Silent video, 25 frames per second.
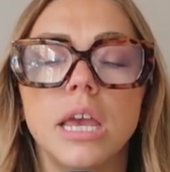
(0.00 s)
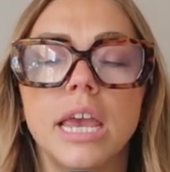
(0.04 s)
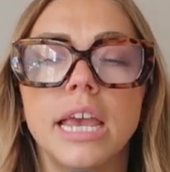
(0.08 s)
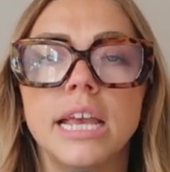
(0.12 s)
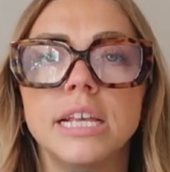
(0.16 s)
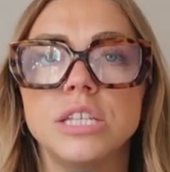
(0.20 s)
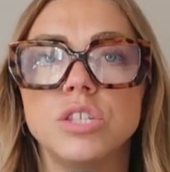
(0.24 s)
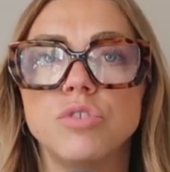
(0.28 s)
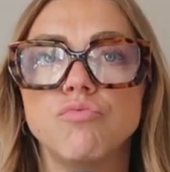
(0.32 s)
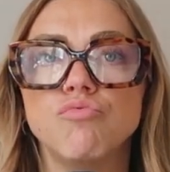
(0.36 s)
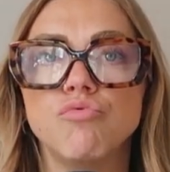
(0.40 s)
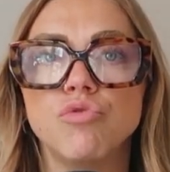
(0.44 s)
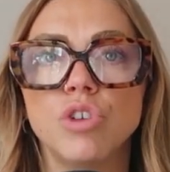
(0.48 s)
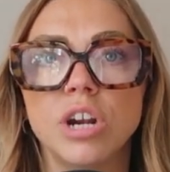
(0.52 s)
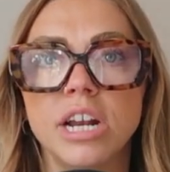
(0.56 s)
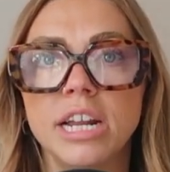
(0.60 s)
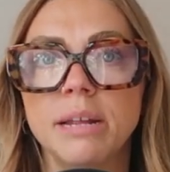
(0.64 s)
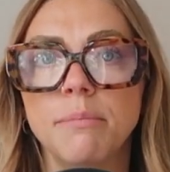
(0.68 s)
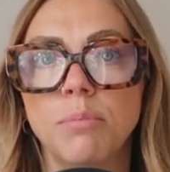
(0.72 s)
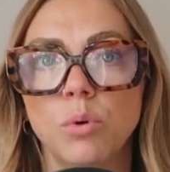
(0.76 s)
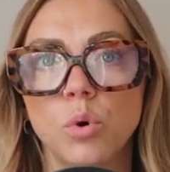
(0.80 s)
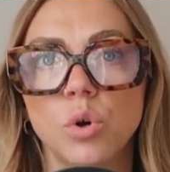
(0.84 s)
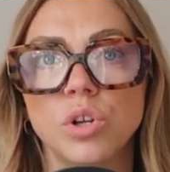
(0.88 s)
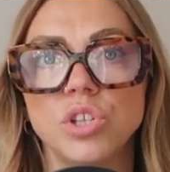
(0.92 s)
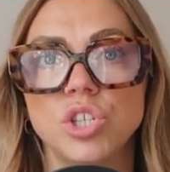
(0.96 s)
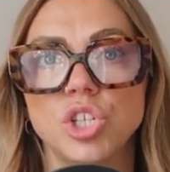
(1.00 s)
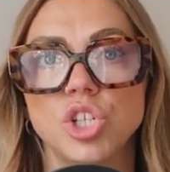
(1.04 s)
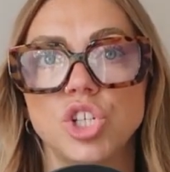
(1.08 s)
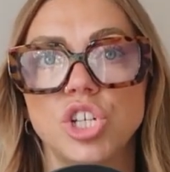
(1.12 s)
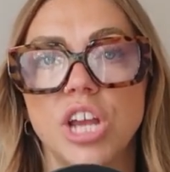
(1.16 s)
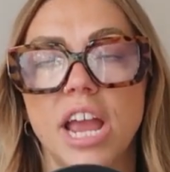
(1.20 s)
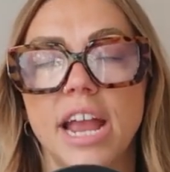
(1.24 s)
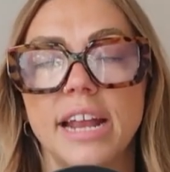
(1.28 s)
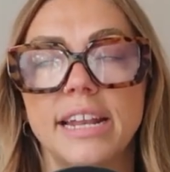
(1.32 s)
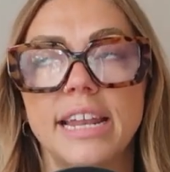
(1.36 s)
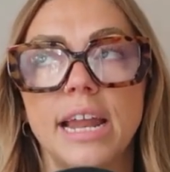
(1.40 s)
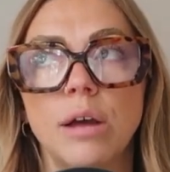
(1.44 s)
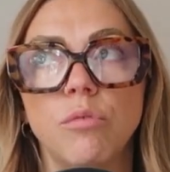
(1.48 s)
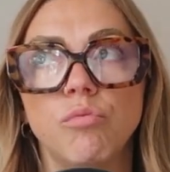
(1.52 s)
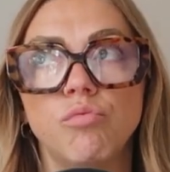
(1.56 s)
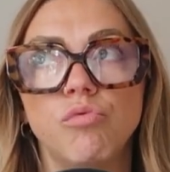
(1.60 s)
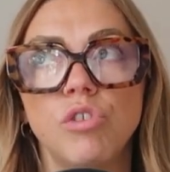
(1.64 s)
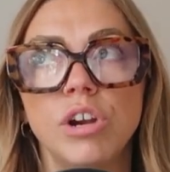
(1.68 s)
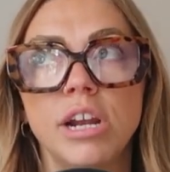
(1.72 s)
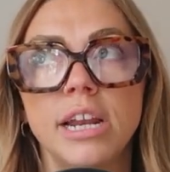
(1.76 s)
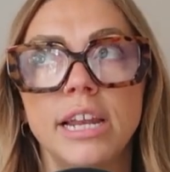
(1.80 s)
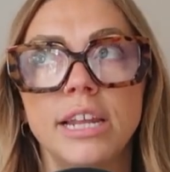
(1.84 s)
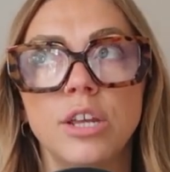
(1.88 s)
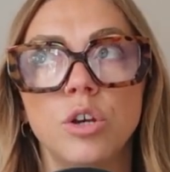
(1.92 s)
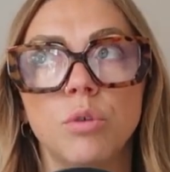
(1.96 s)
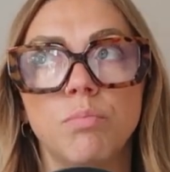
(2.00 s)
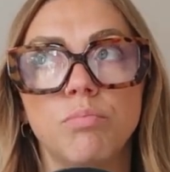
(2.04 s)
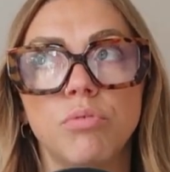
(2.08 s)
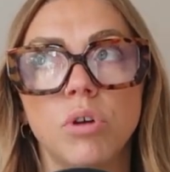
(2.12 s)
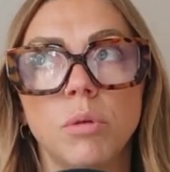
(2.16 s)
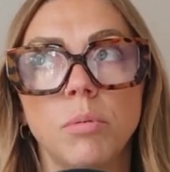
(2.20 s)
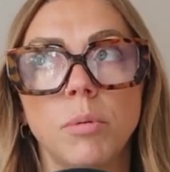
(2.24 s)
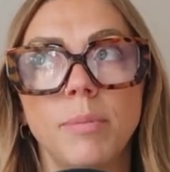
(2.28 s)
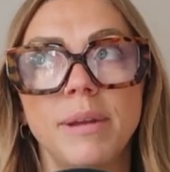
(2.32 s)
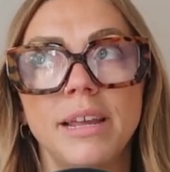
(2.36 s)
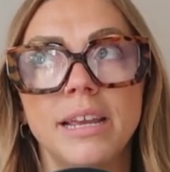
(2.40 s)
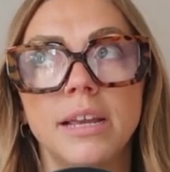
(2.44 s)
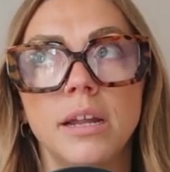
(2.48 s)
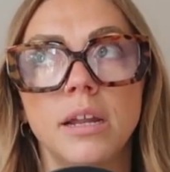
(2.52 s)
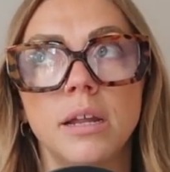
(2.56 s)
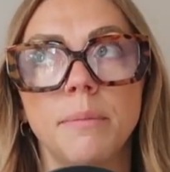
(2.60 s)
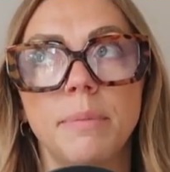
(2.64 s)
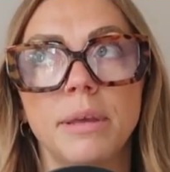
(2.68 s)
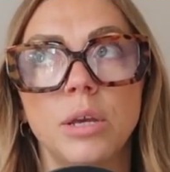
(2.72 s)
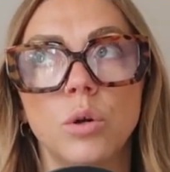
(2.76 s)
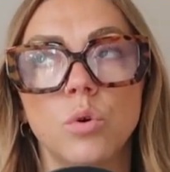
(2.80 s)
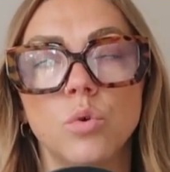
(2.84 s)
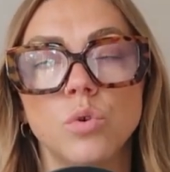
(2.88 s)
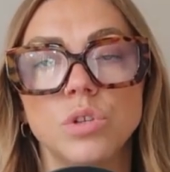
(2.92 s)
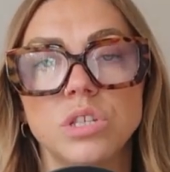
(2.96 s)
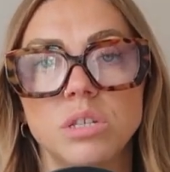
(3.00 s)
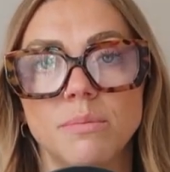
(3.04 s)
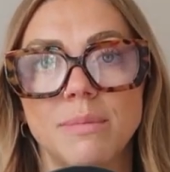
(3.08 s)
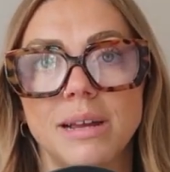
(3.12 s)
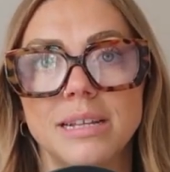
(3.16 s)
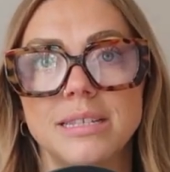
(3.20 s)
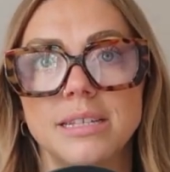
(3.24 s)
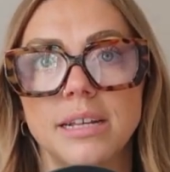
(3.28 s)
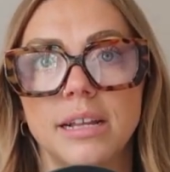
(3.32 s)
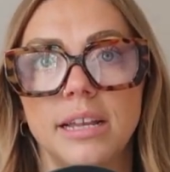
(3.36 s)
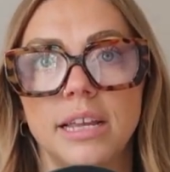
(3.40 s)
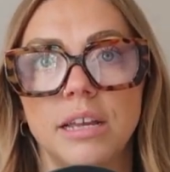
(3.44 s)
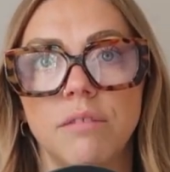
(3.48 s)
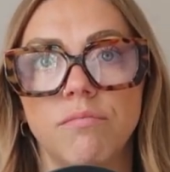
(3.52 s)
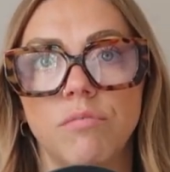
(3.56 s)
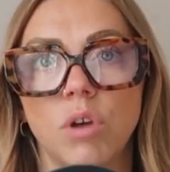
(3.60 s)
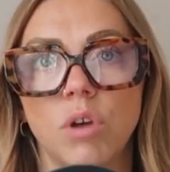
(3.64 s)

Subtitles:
it's really important to check. Now, really, you're probably going to be automatically